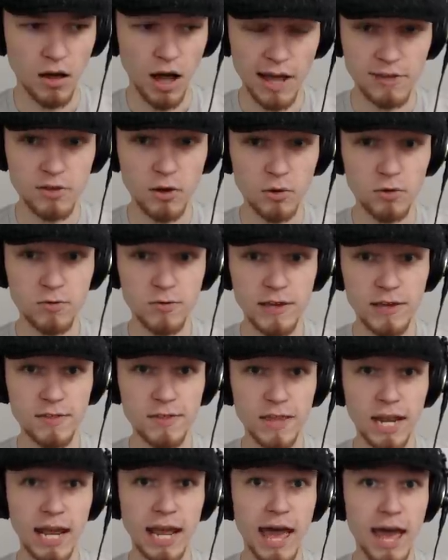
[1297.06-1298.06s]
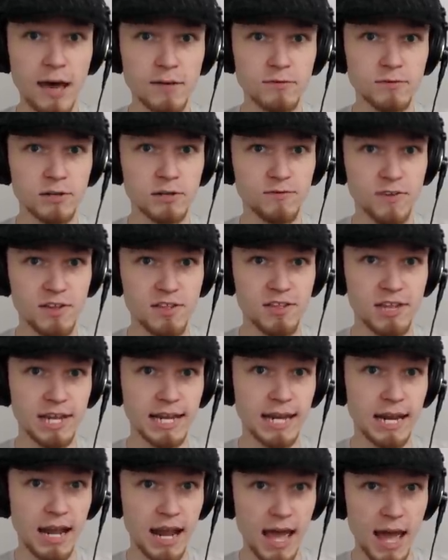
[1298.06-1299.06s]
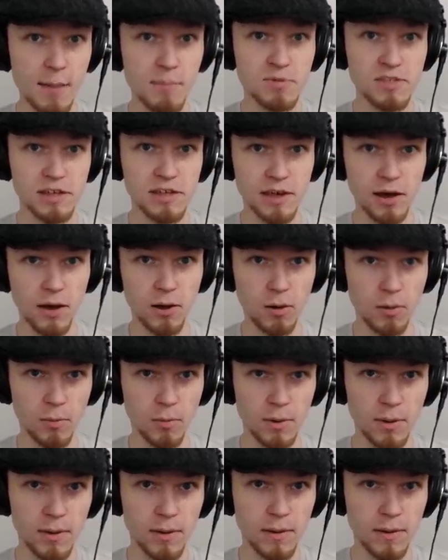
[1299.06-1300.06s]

I don't think that I ever visited an empty home.